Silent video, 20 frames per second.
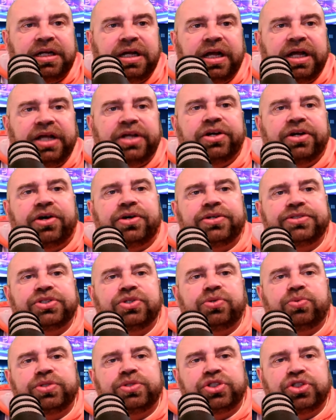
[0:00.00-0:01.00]
He
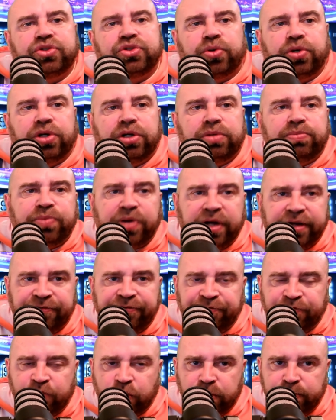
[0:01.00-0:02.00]
also was joined by
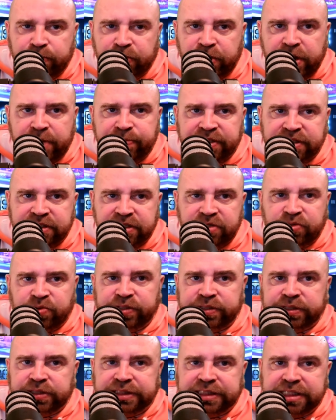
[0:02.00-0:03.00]
former Edmonton
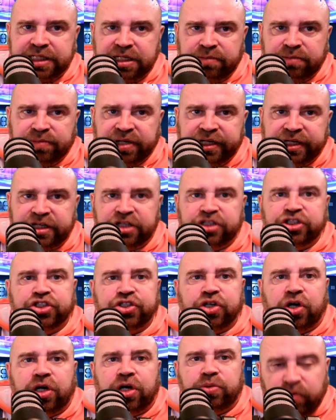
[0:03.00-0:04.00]
Oilers teammate
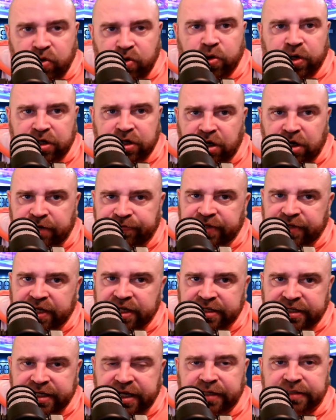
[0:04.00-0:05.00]
Sean Korkoff
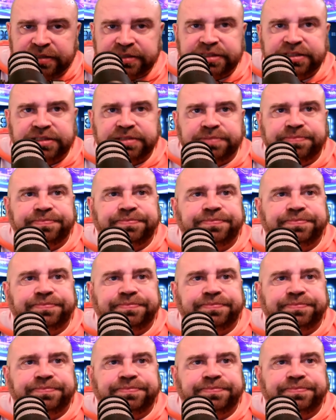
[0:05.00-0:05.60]
in Dallas.